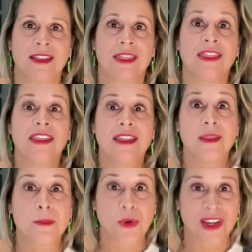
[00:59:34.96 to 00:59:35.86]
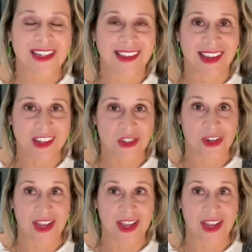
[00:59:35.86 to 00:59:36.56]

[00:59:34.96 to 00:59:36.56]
Then the marine electric